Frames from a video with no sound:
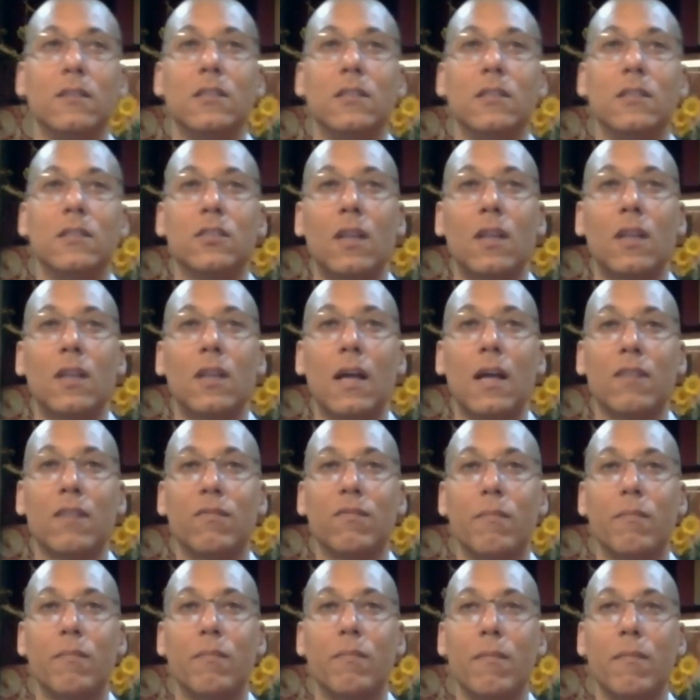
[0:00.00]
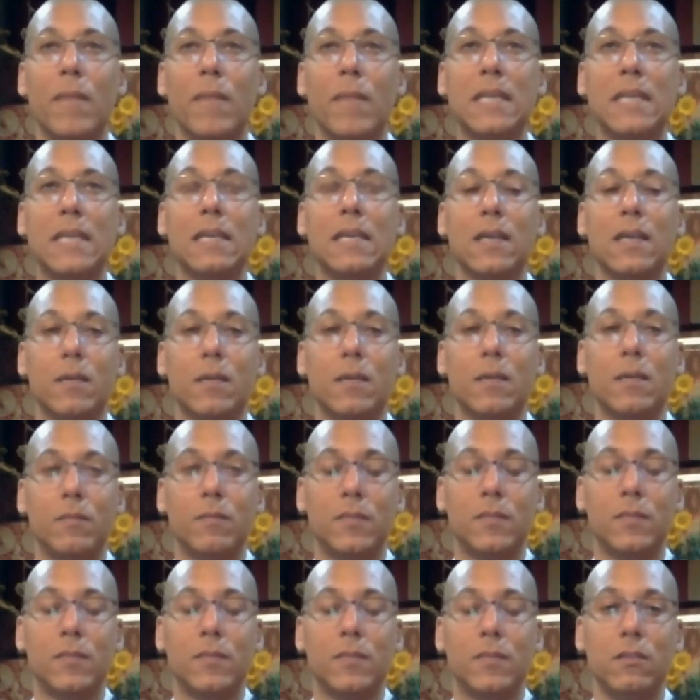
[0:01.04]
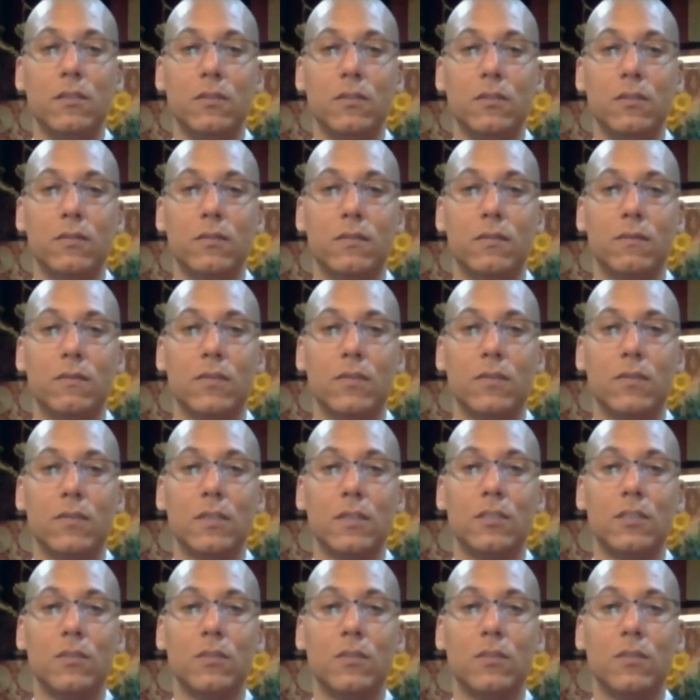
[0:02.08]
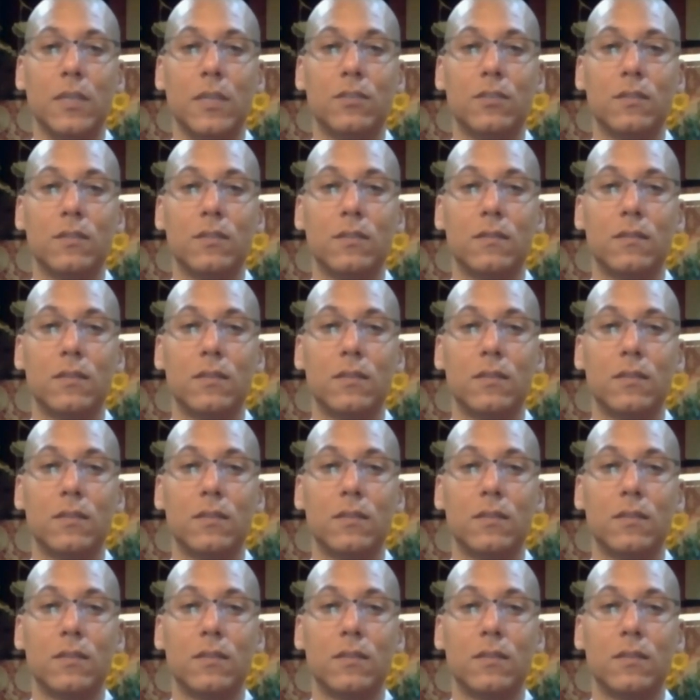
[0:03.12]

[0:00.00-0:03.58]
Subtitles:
there's a lot of making up to do for the situation.